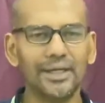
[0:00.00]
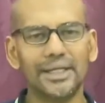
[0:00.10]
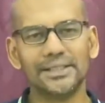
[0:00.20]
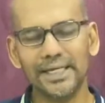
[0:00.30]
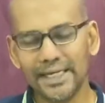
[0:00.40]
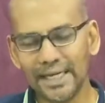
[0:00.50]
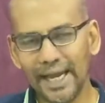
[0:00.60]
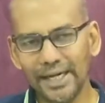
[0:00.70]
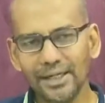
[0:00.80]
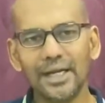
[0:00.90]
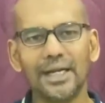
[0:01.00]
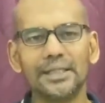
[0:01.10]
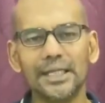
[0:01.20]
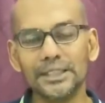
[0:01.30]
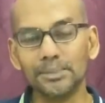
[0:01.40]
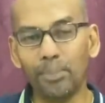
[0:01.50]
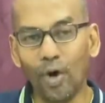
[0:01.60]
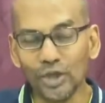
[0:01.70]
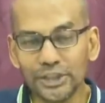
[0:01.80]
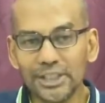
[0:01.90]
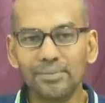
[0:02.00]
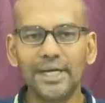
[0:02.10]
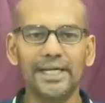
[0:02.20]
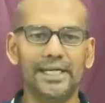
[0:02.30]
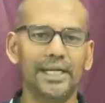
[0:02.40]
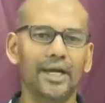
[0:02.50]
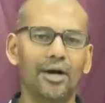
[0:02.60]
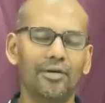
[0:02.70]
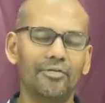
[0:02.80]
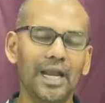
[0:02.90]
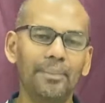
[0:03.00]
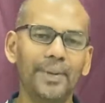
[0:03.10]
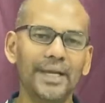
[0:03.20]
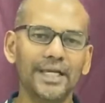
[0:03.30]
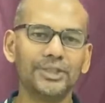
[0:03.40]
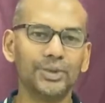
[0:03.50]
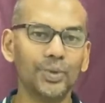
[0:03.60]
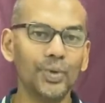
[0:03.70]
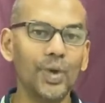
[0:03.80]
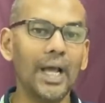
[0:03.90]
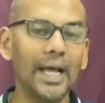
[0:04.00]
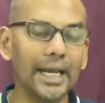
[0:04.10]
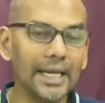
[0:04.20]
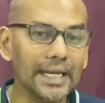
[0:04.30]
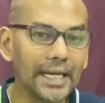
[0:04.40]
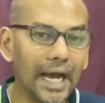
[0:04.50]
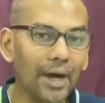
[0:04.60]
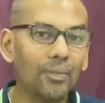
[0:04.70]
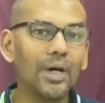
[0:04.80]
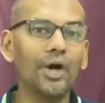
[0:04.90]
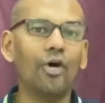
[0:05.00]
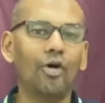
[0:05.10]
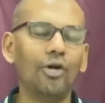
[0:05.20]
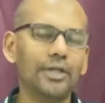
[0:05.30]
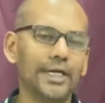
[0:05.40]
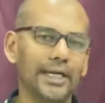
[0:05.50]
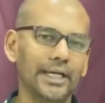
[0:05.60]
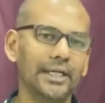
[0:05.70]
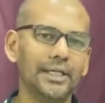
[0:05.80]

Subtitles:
Second, there's possibility of helping us to recover all the